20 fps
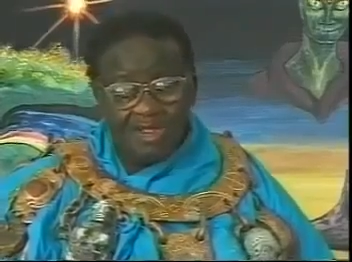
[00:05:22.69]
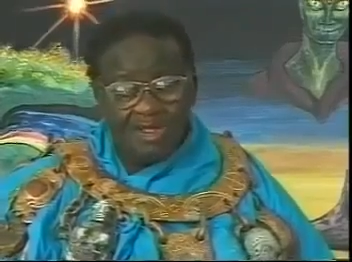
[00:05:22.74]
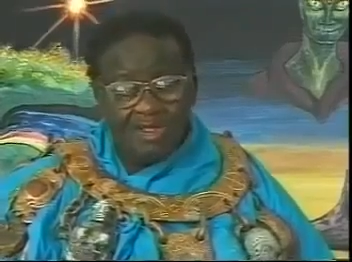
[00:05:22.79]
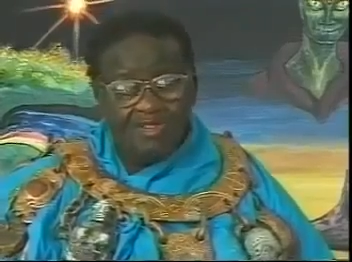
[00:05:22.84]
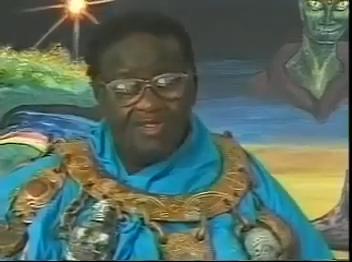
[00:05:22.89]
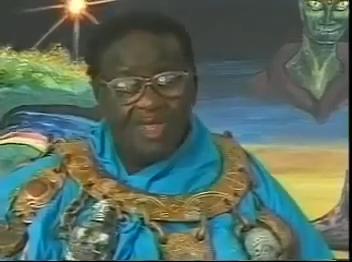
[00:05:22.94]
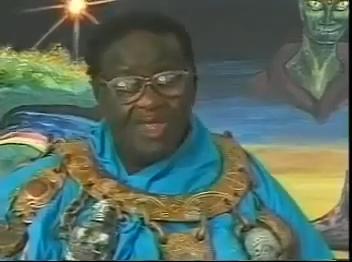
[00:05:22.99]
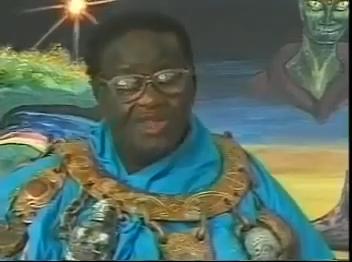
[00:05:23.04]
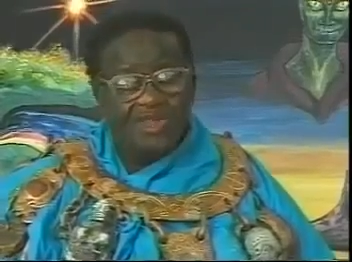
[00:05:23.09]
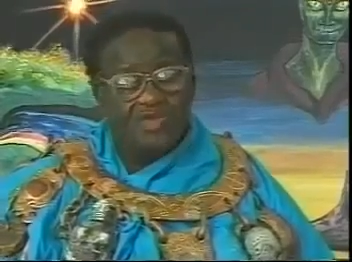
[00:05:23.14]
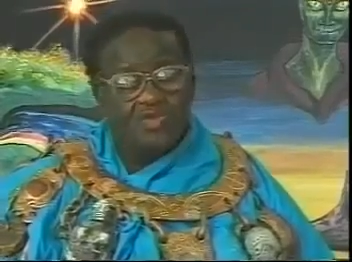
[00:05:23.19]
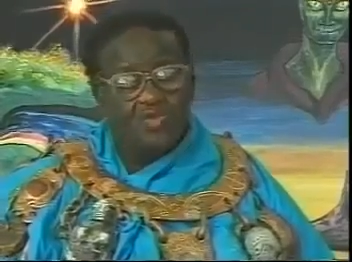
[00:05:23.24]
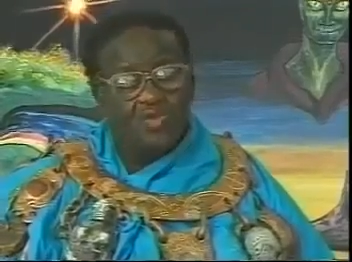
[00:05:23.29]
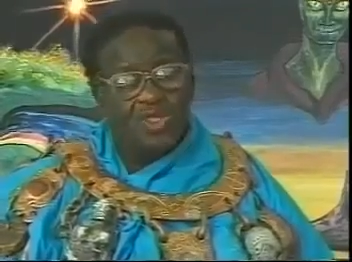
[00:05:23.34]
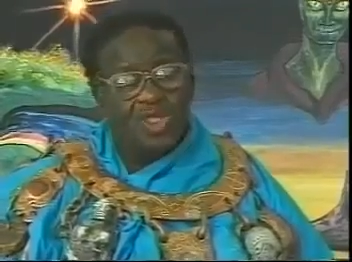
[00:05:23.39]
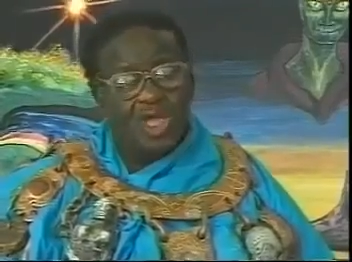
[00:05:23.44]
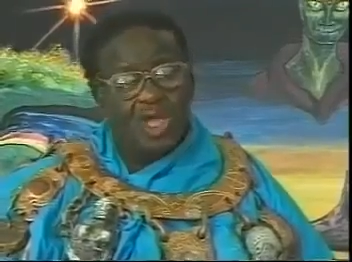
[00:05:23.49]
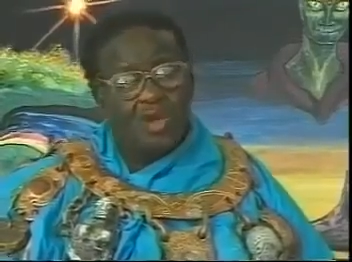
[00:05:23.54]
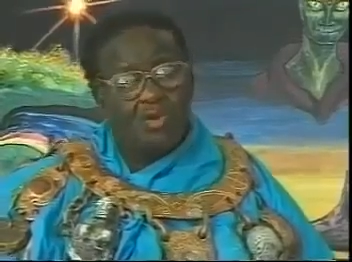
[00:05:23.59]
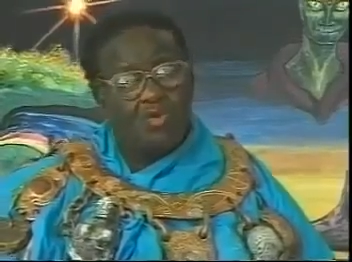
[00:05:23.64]
that we
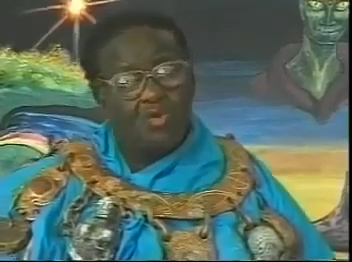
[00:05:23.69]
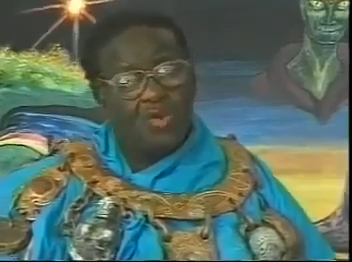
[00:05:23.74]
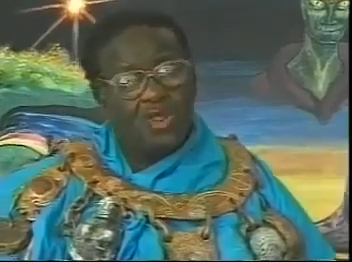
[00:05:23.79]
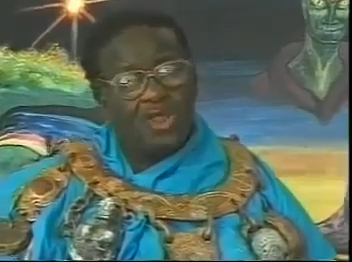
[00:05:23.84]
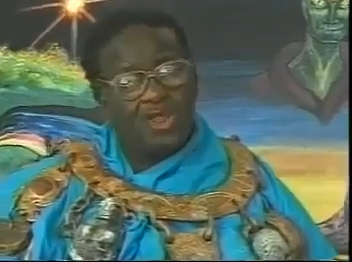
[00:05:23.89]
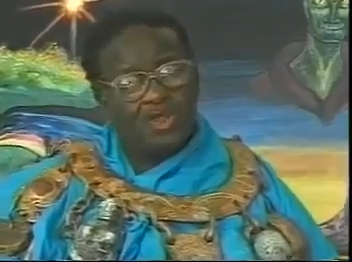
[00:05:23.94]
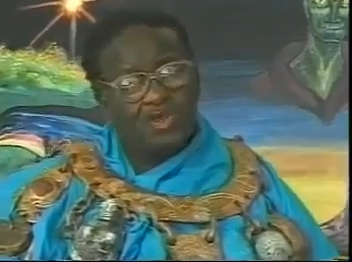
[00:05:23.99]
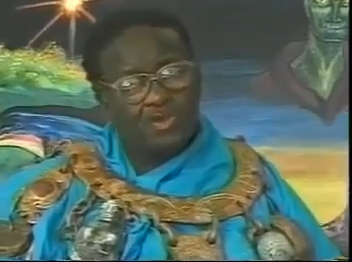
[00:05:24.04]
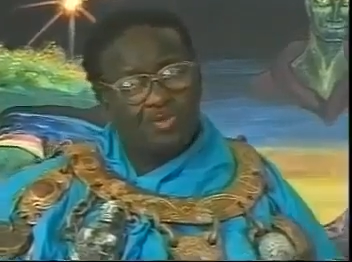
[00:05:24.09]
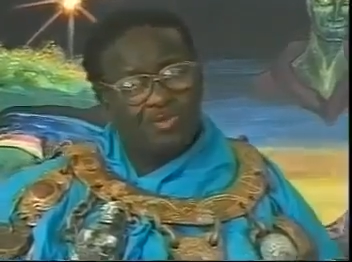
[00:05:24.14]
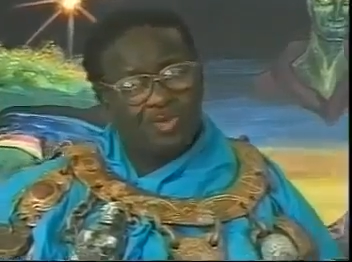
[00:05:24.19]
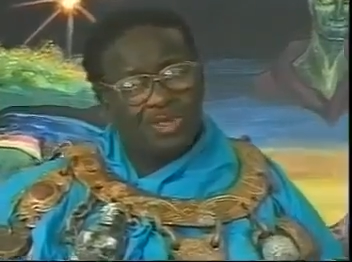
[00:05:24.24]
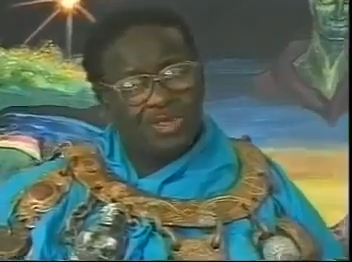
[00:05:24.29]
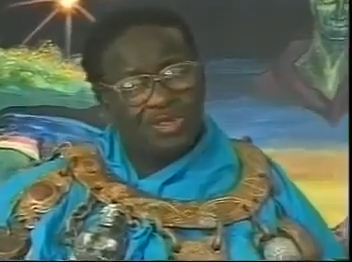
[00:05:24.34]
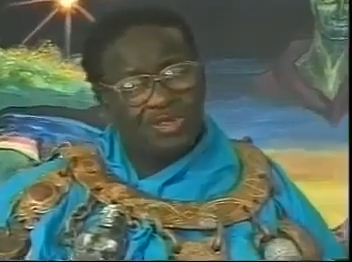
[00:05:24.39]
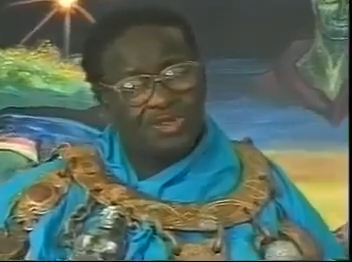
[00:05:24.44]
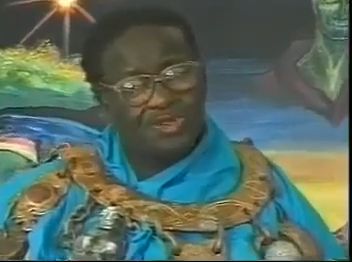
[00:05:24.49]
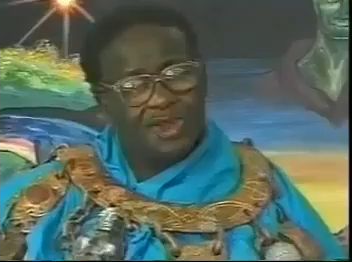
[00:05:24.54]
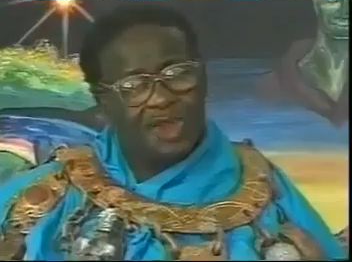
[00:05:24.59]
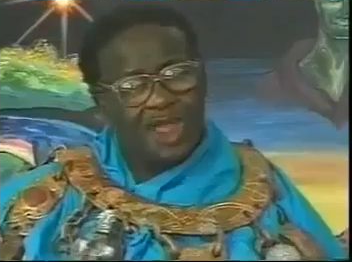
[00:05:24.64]
are going to be
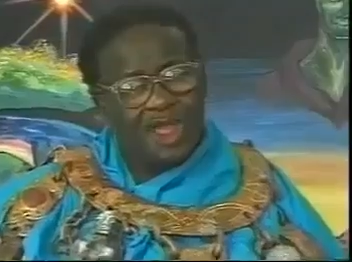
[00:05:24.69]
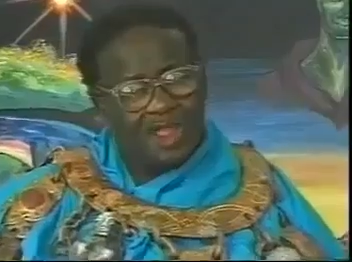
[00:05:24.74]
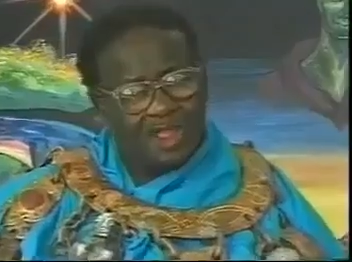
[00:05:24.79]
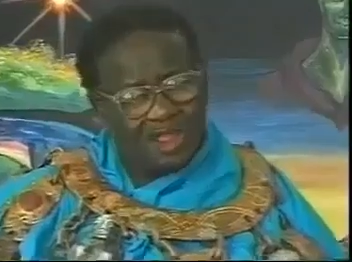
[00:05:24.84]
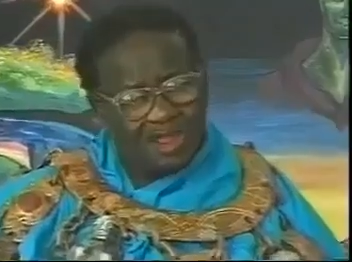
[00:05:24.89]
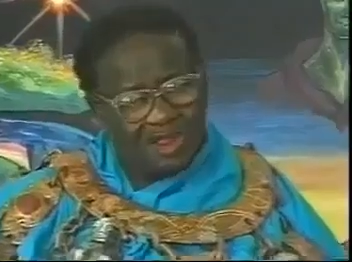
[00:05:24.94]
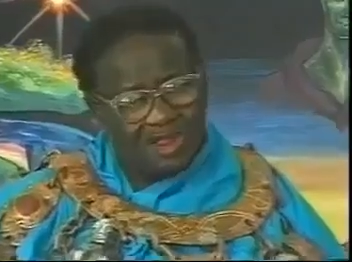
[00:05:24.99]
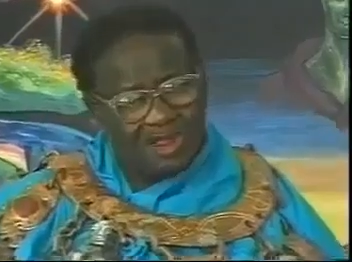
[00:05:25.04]
struck